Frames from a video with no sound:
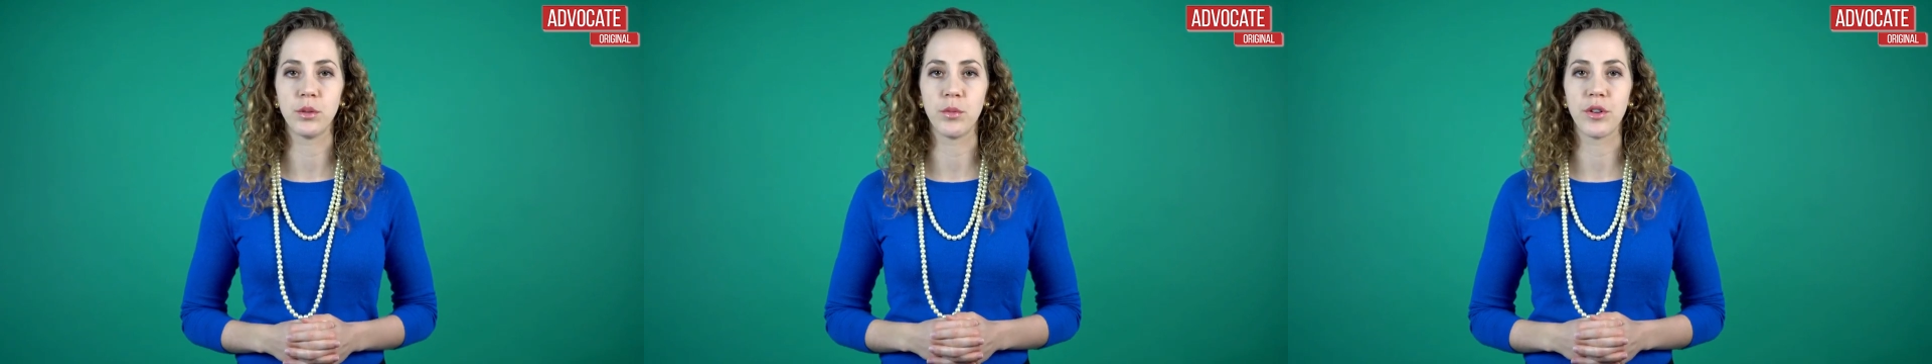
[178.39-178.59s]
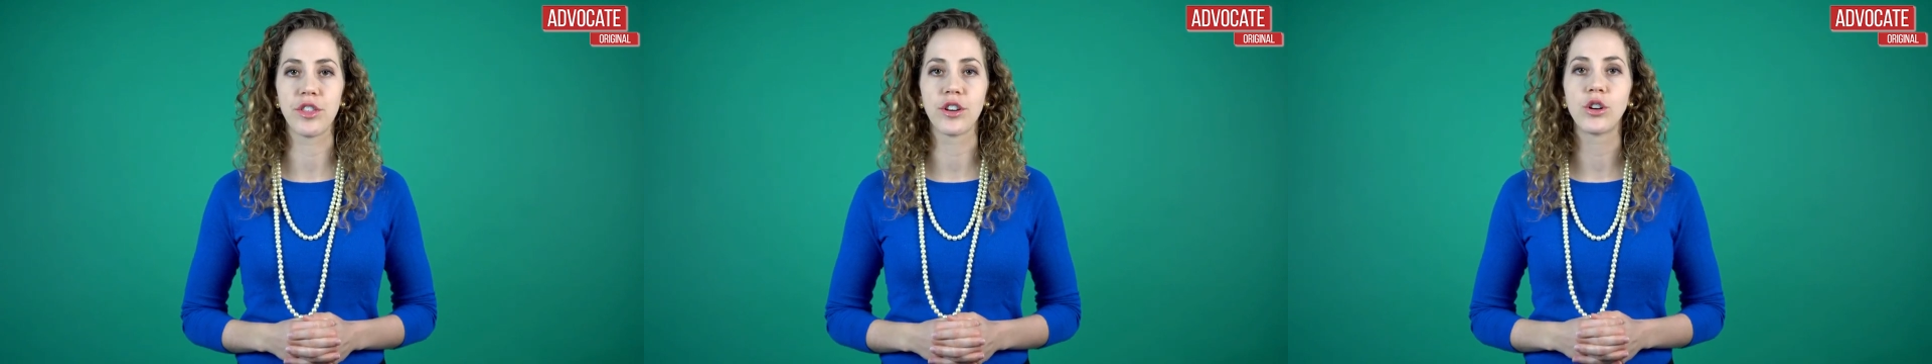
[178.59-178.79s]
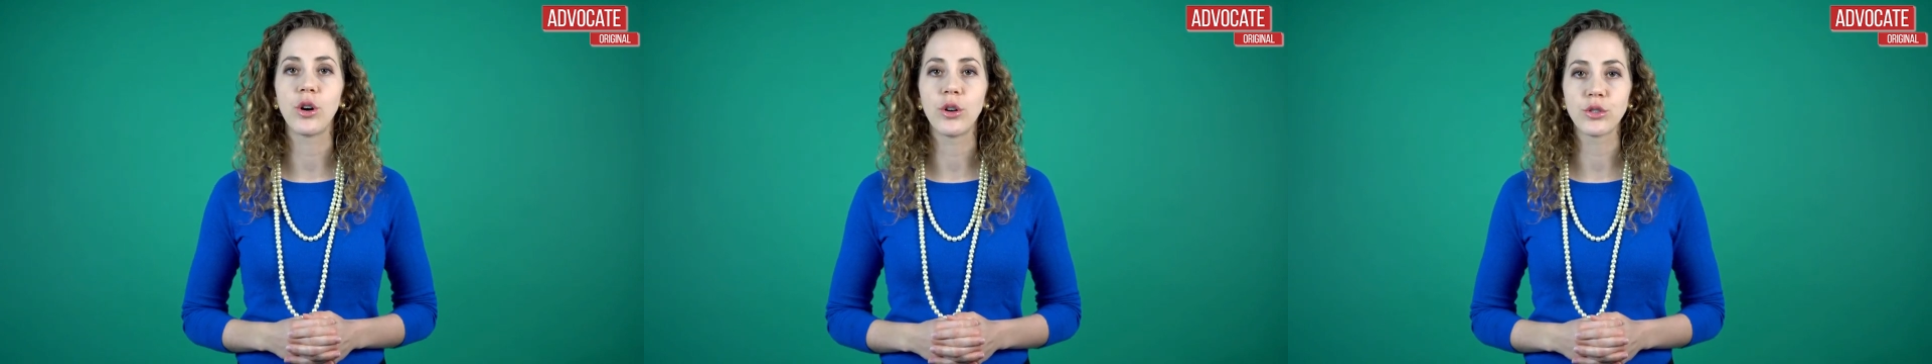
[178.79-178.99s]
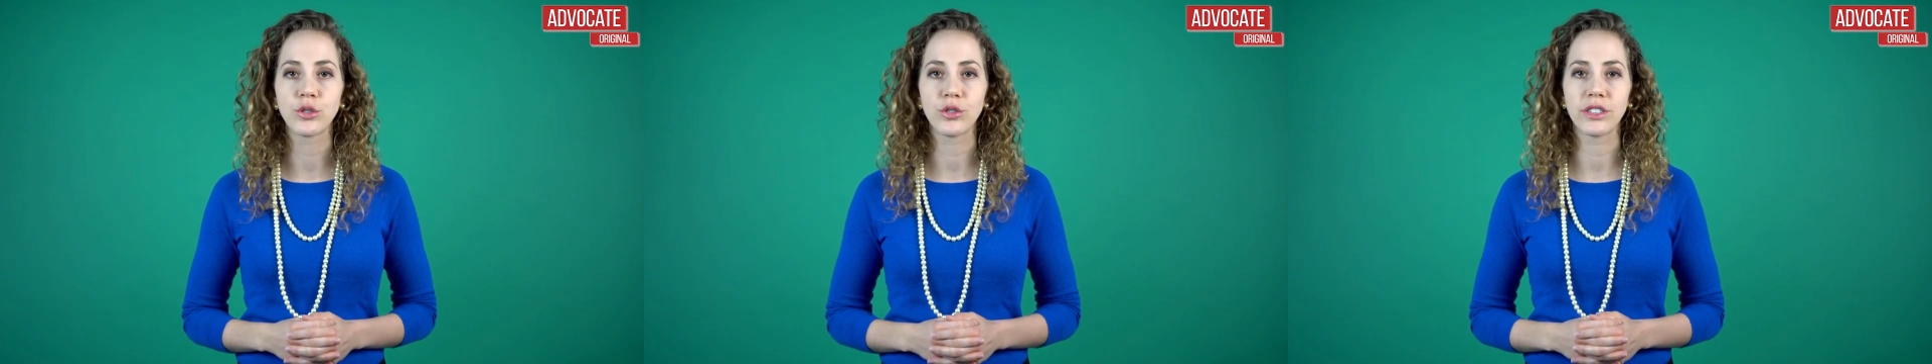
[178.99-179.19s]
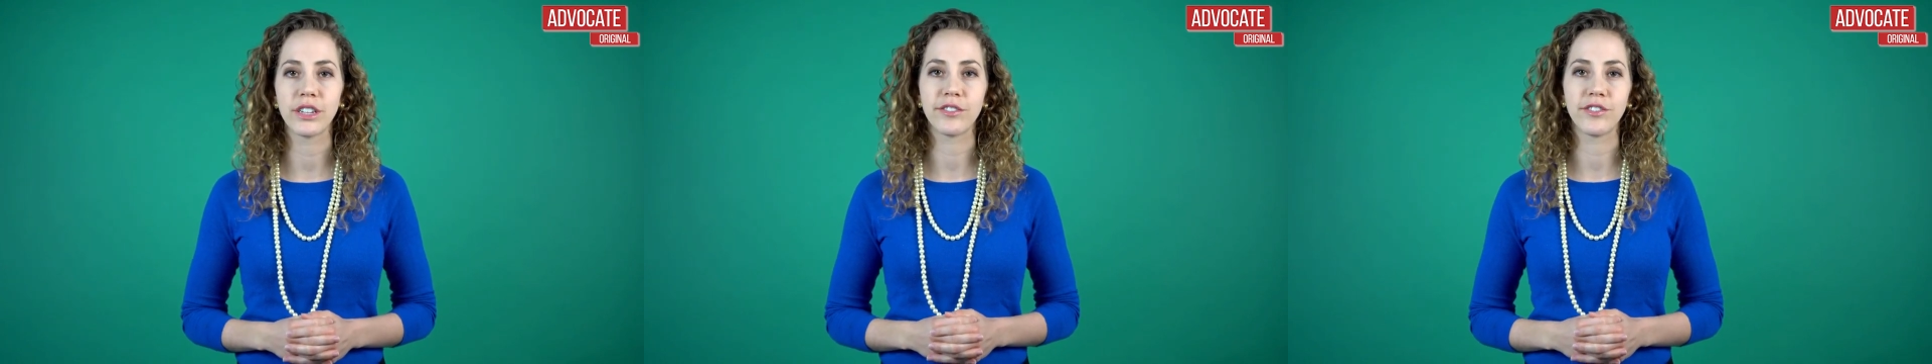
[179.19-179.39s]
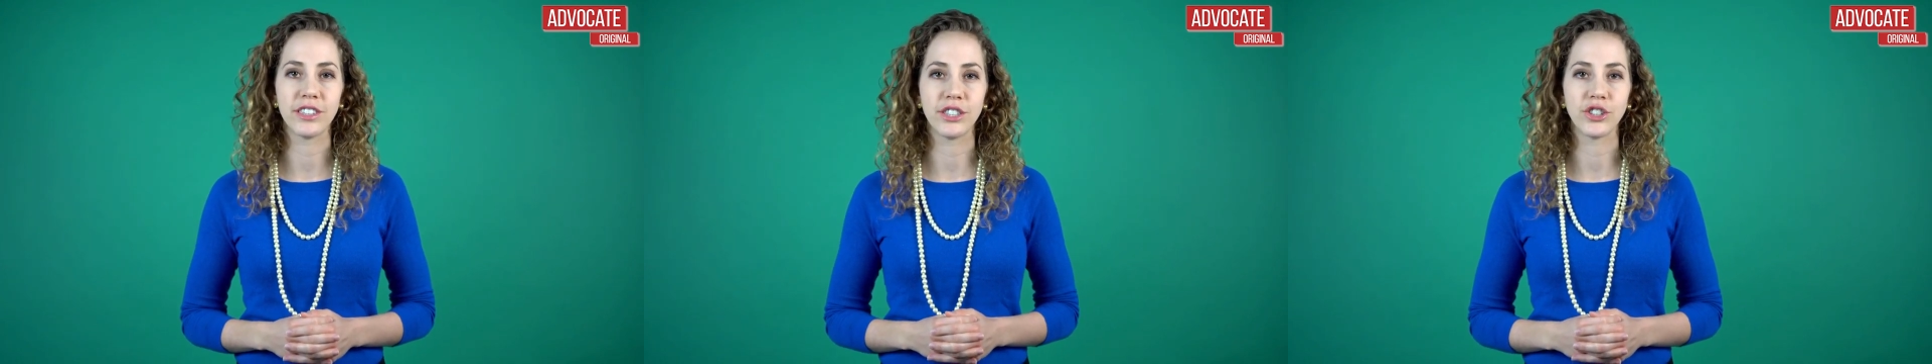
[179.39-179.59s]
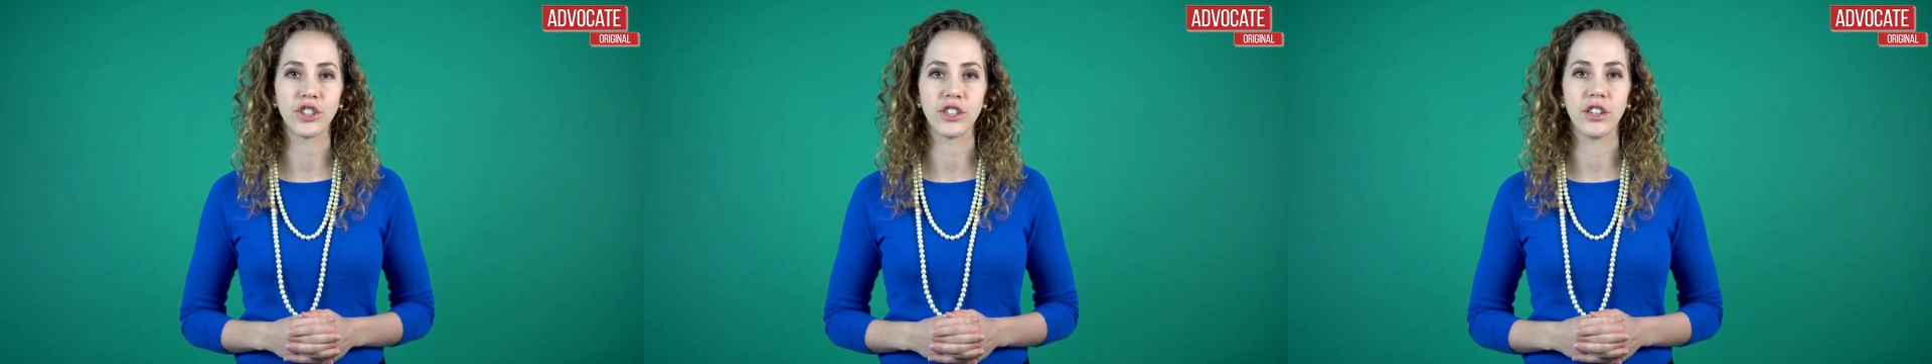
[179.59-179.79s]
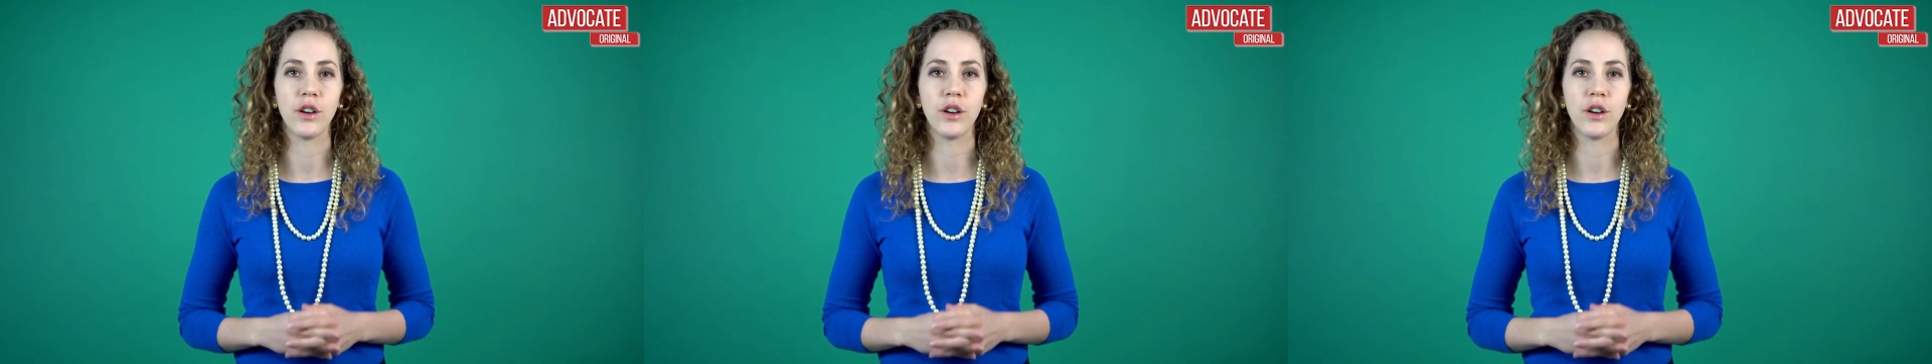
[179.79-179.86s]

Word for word: with the cultural definition